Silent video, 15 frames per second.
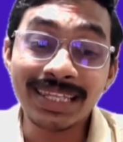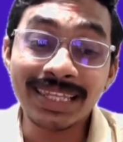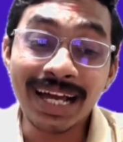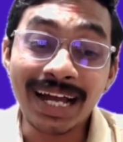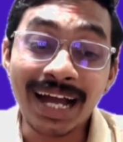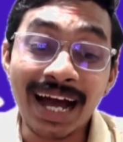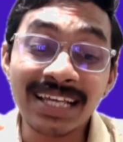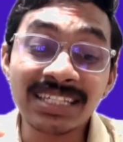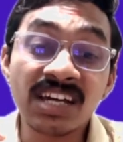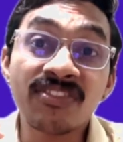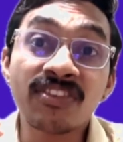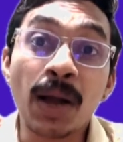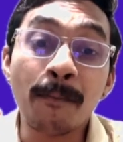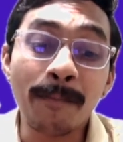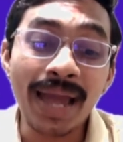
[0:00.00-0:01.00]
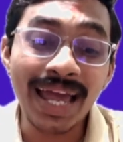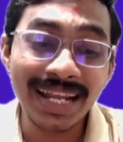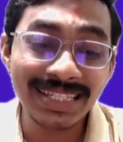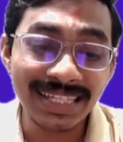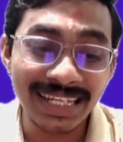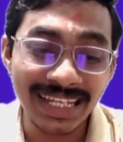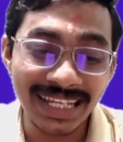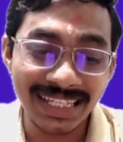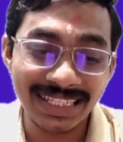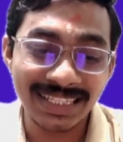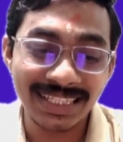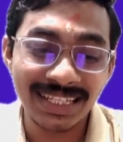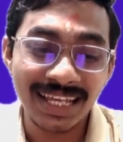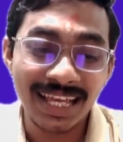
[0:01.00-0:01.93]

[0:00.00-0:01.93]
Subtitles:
the cause of comparison is,